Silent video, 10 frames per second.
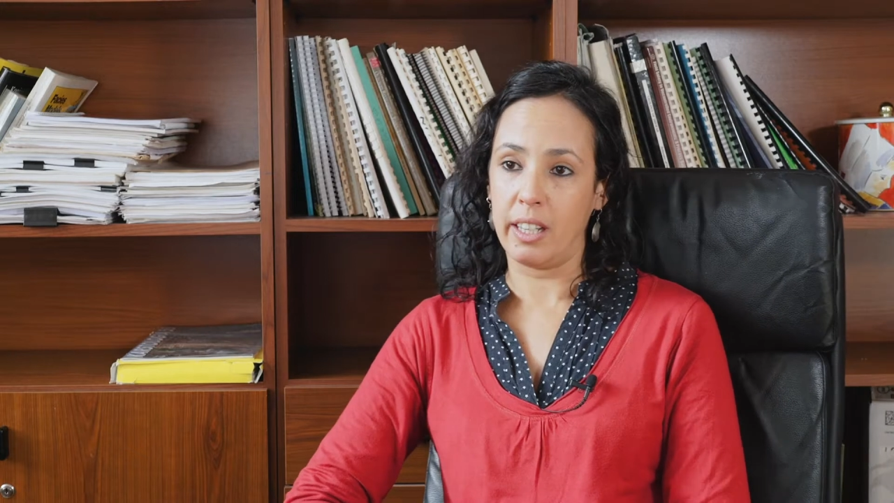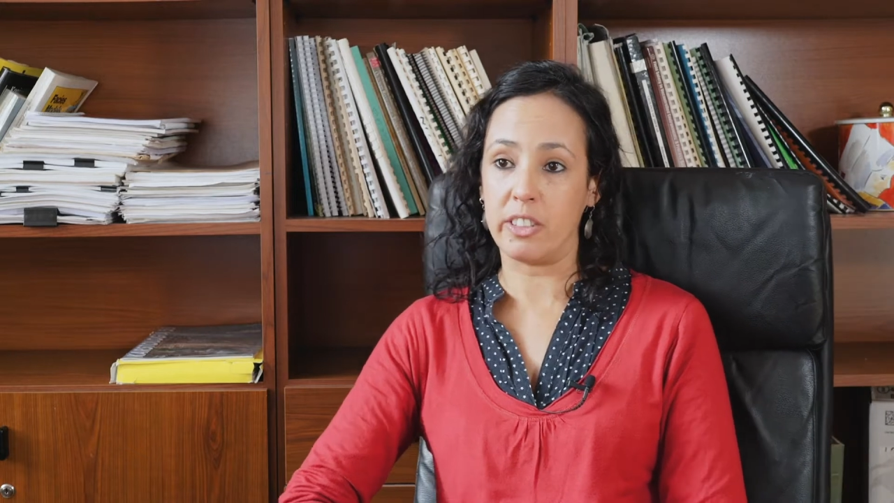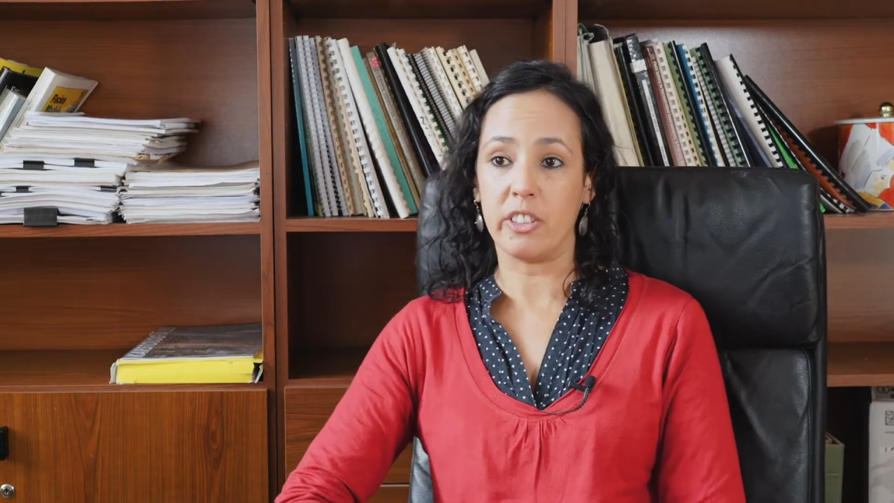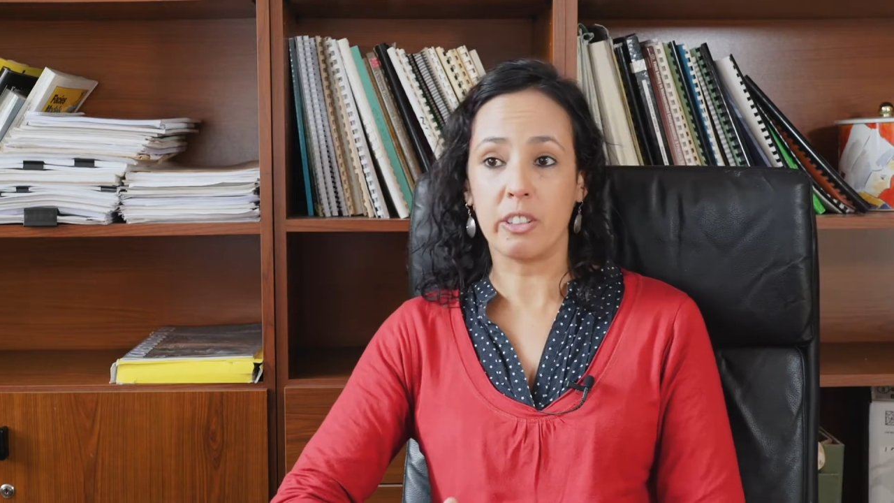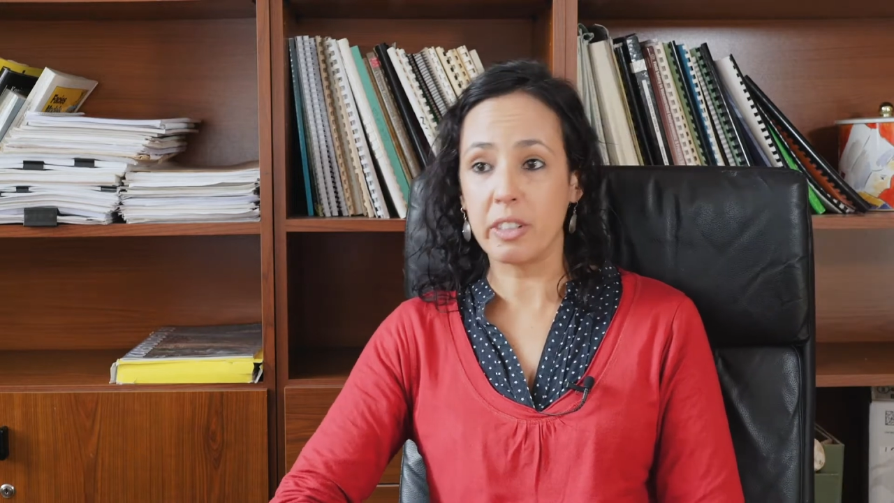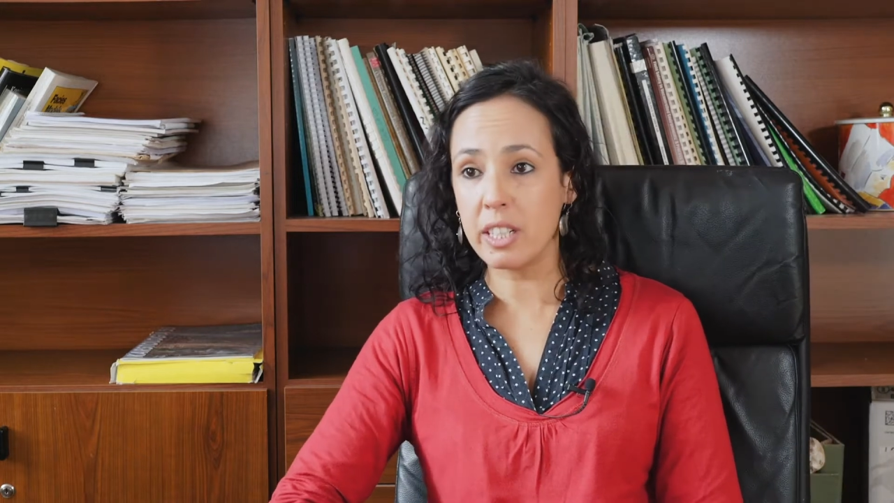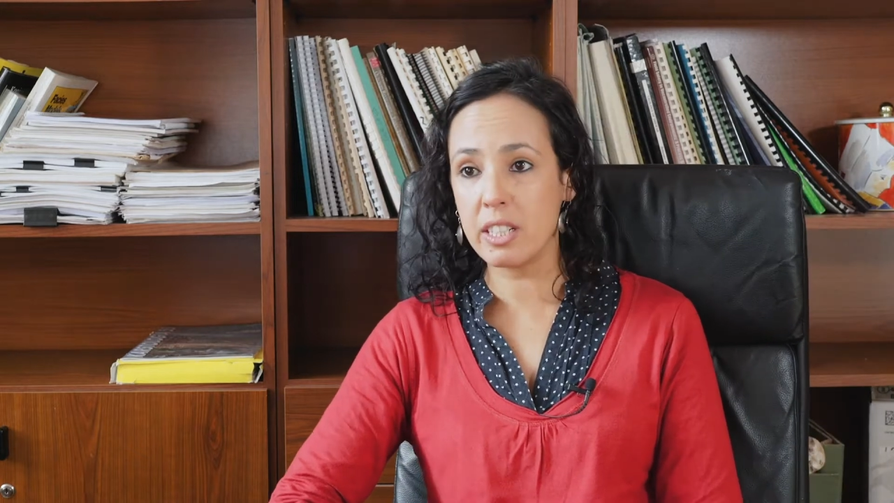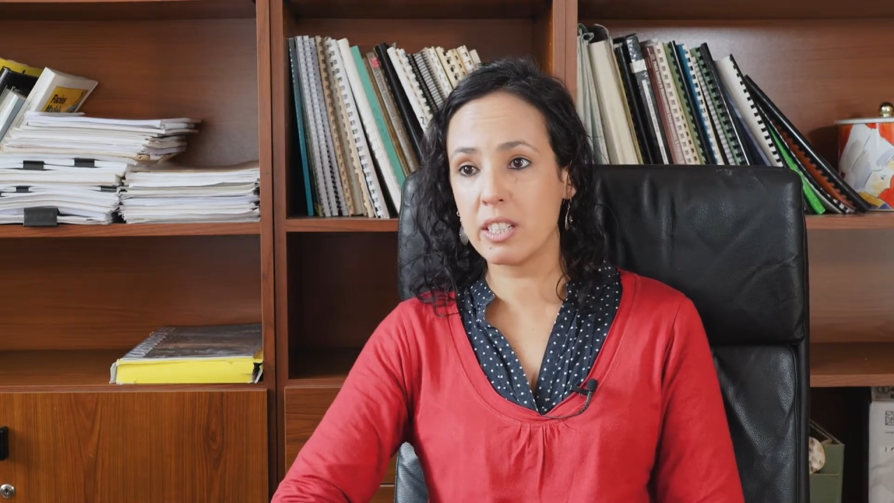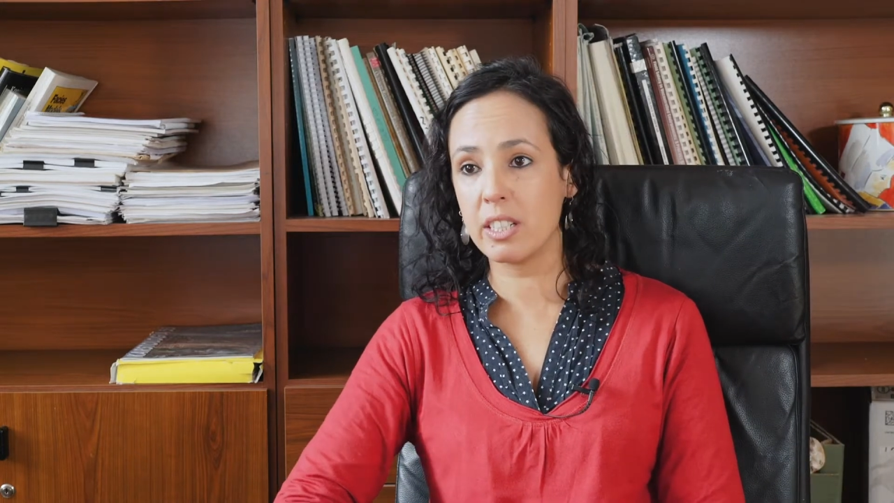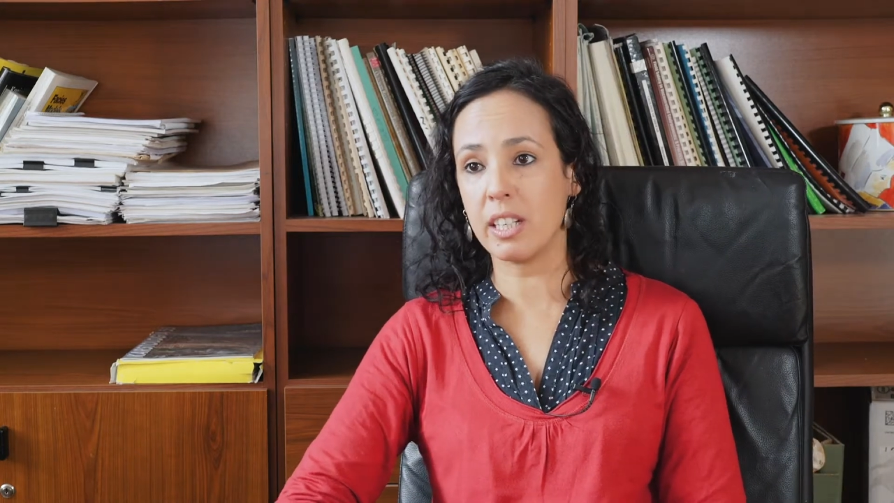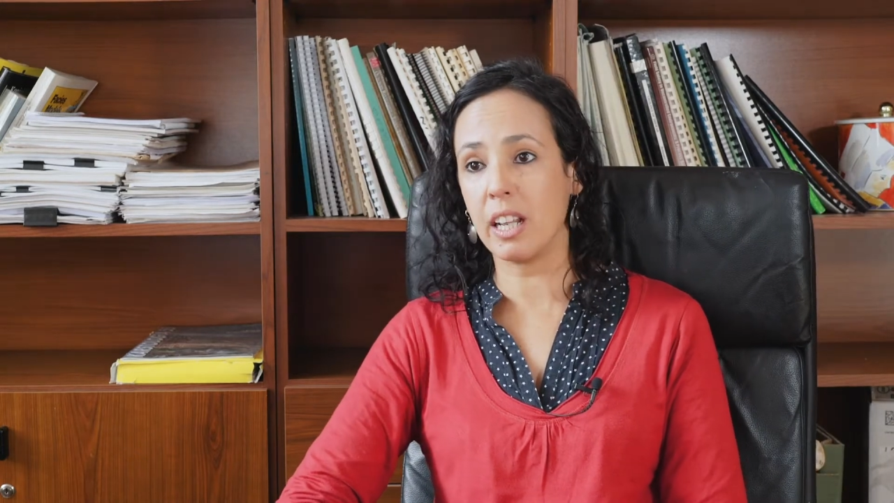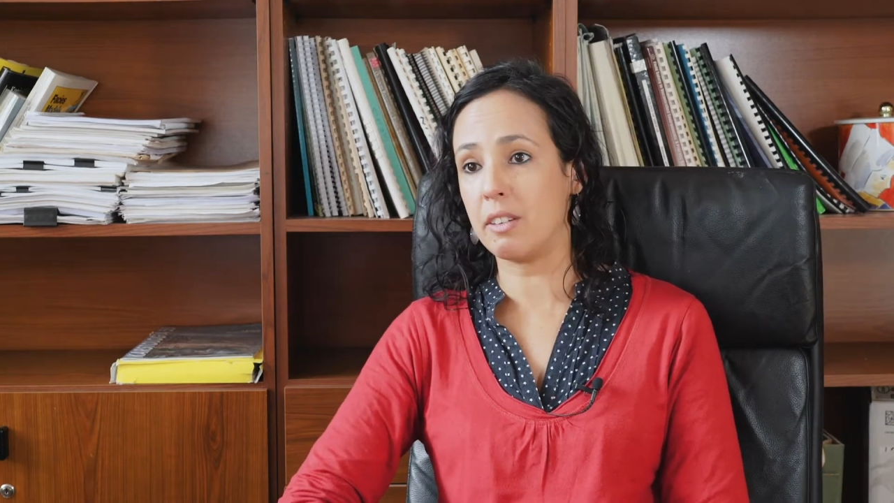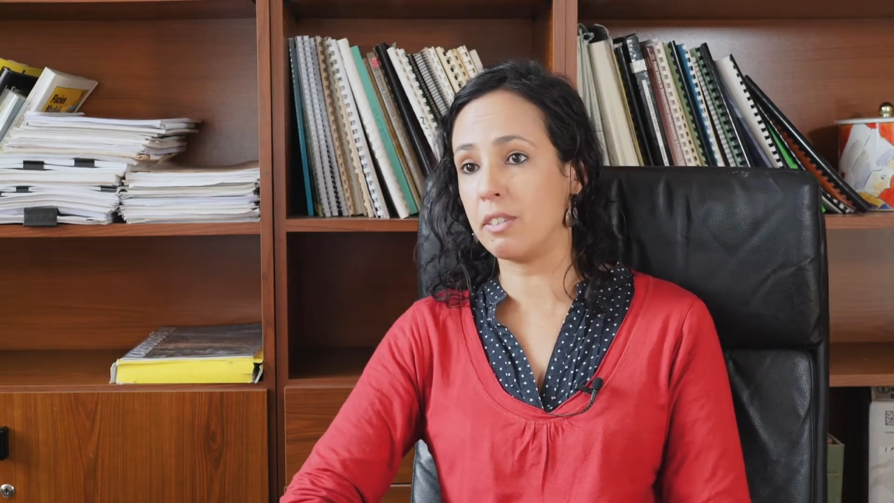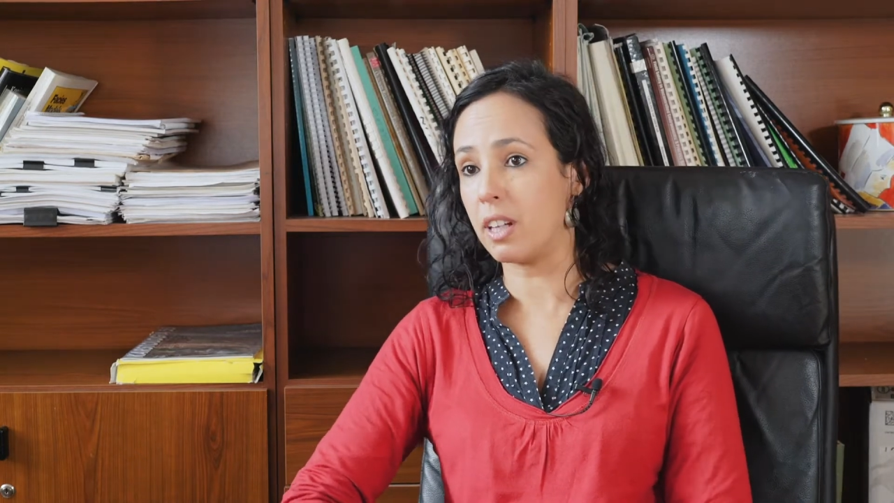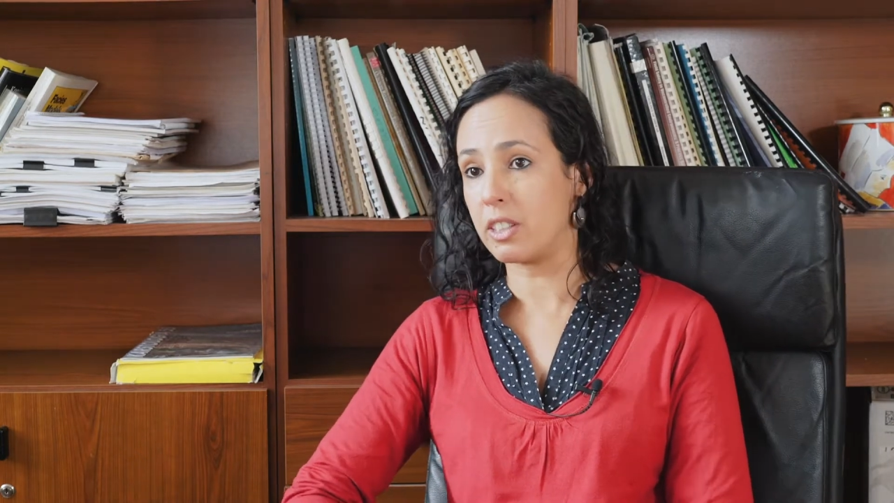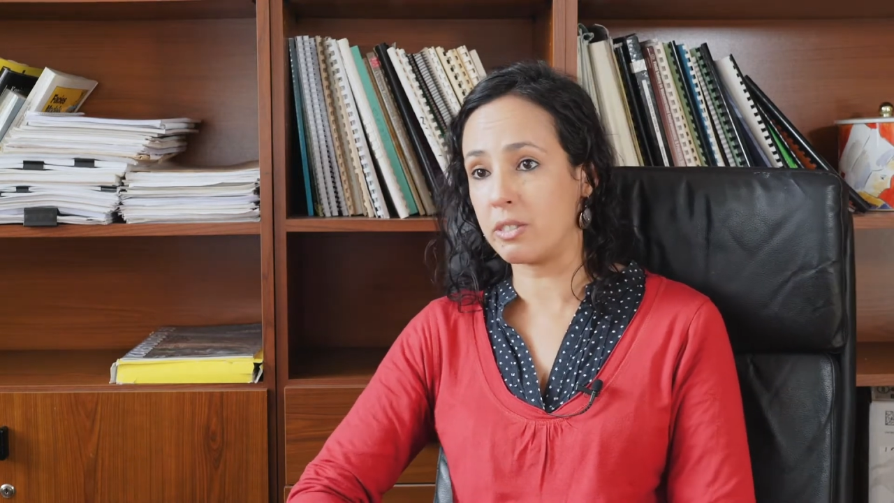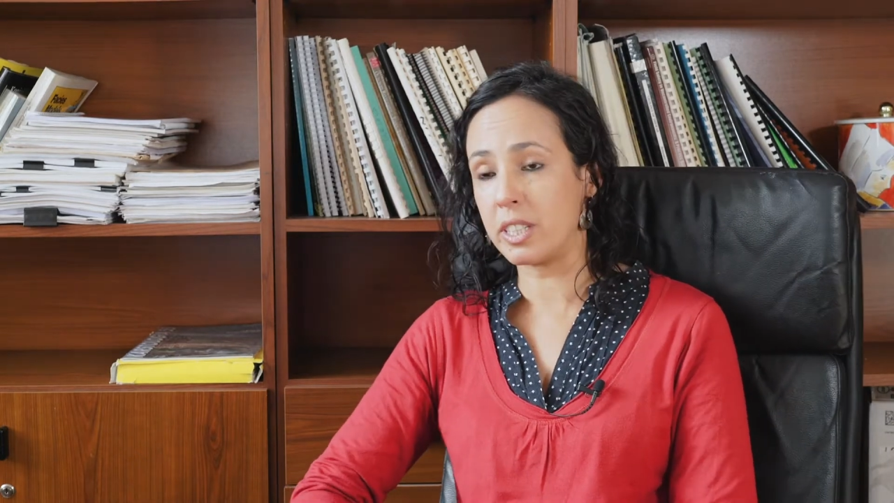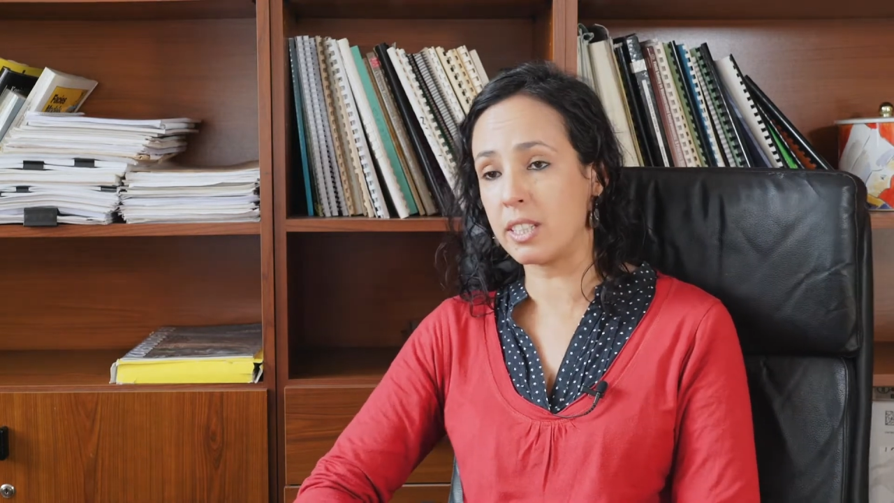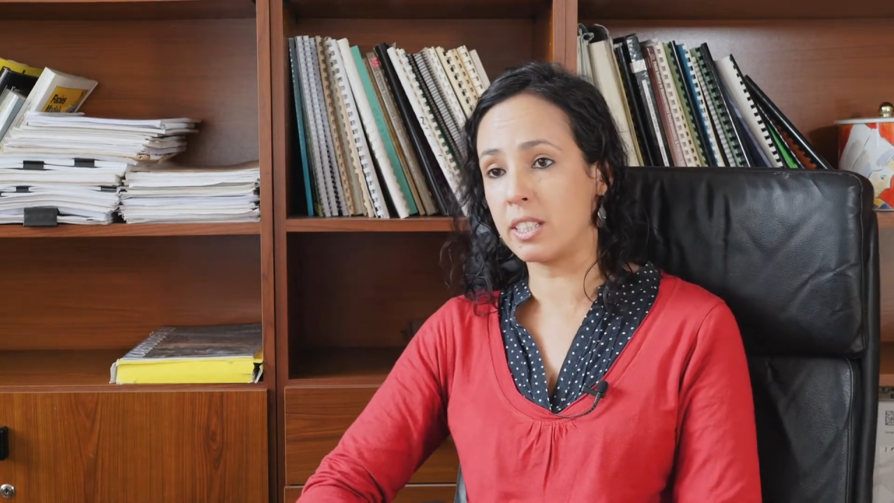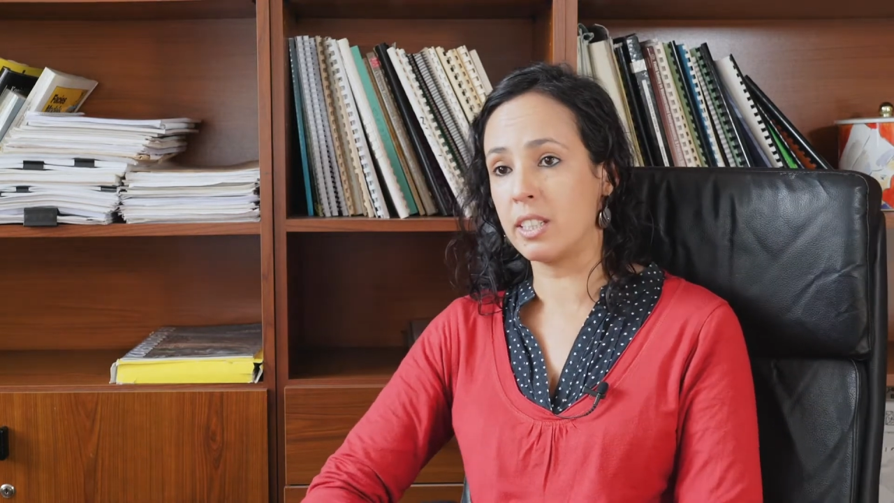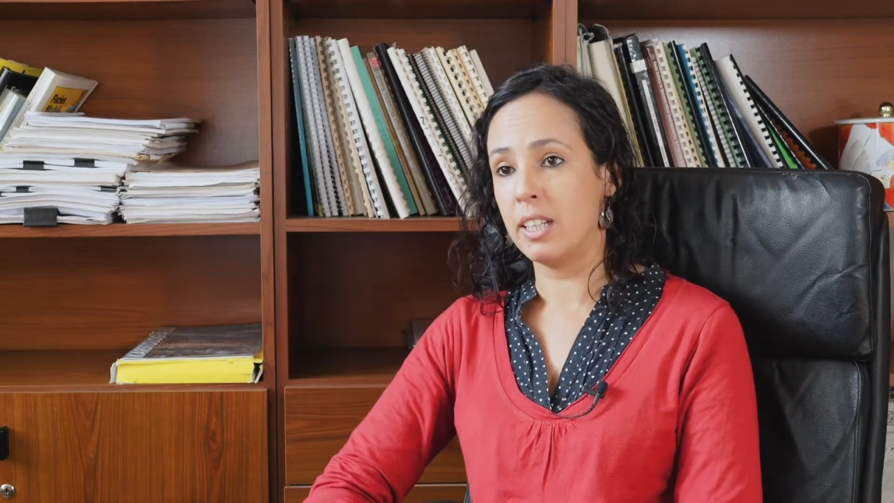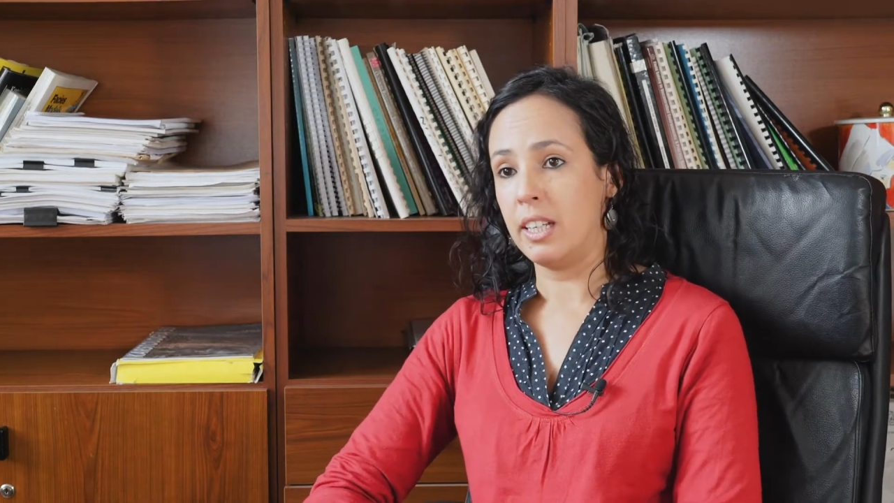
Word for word: has increased, sea level has risen,